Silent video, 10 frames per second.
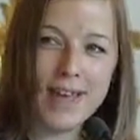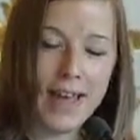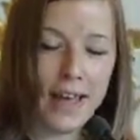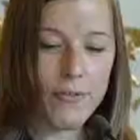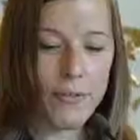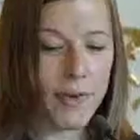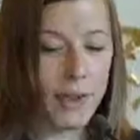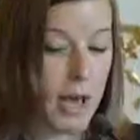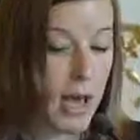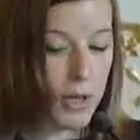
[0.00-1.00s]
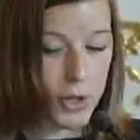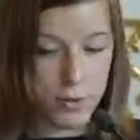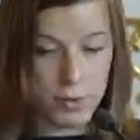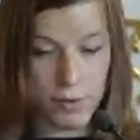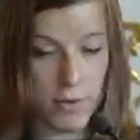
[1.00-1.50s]
have a real
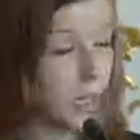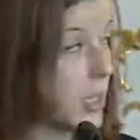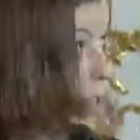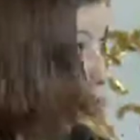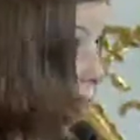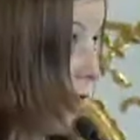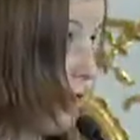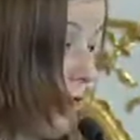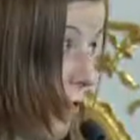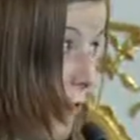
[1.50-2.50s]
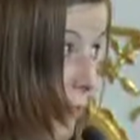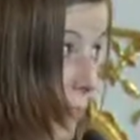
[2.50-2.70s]
action on the trigeminal nerve.